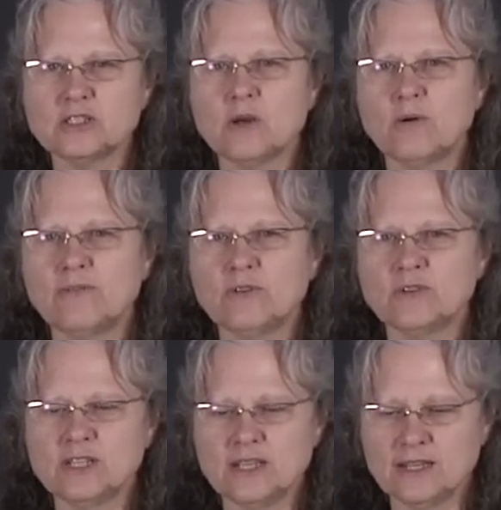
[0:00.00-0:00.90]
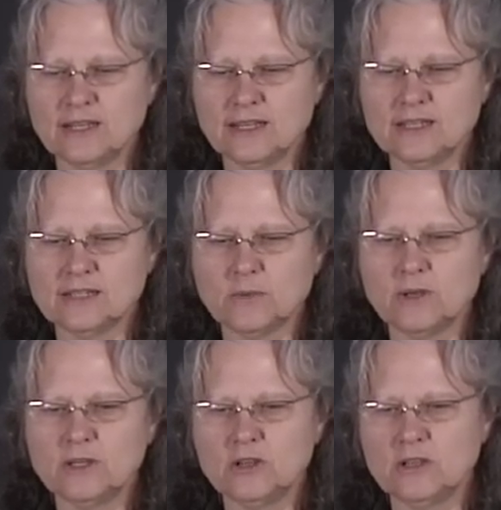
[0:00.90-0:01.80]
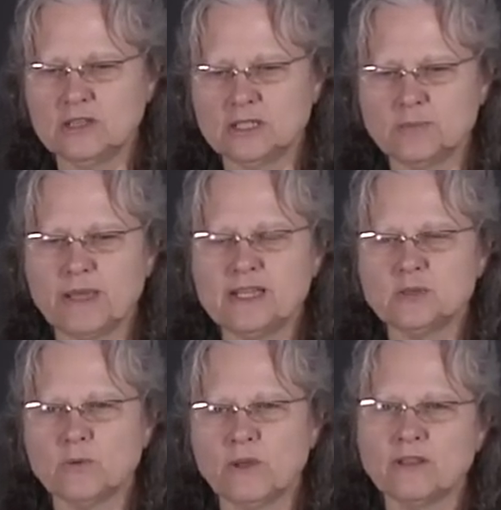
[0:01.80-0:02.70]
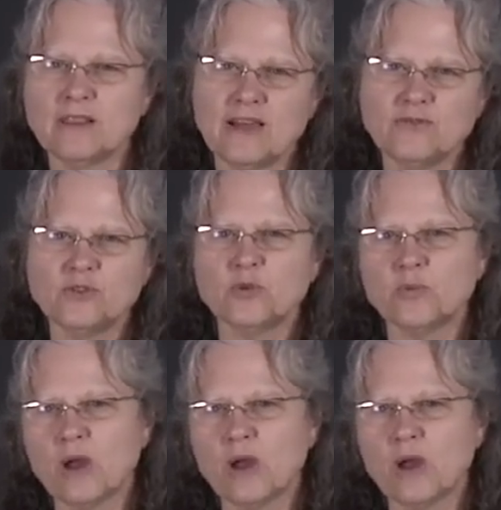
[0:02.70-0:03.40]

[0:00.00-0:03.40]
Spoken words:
So if your ticket is spaced on the left or the